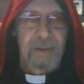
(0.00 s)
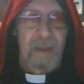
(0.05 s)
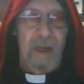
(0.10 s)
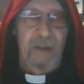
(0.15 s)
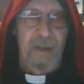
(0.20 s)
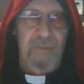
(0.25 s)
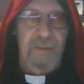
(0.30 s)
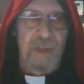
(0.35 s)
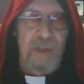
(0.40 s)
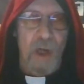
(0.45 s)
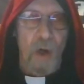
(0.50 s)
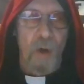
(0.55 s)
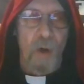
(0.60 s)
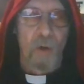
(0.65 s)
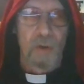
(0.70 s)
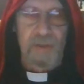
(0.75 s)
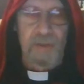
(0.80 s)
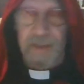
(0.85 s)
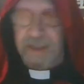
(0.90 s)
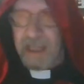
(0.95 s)
of
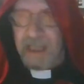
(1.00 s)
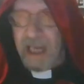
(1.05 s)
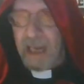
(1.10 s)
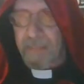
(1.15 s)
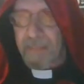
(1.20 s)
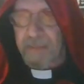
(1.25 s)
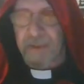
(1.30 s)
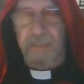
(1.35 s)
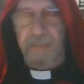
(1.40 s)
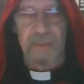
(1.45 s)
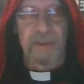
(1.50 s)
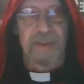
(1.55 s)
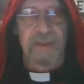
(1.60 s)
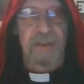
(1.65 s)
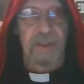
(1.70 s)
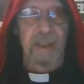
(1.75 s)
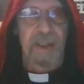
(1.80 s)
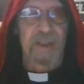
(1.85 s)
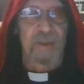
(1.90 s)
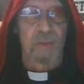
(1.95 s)
goals,
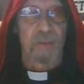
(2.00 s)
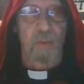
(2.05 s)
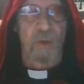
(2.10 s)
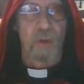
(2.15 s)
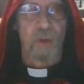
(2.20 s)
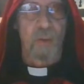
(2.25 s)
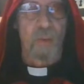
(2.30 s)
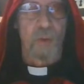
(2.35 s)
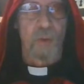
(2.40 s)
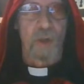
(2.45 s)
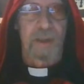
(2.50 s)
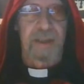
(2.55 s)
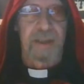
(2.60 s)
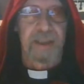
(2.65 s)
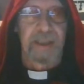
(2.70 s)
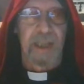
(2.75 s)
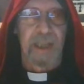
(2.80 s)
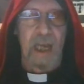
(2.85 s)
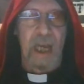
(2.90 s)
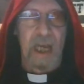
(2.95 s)
accomplishments, things we're
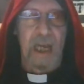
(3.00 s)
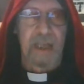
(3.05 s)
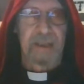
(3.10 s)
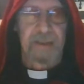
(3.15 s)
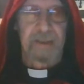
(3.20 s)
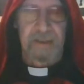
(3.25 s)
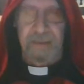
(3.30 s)
working on.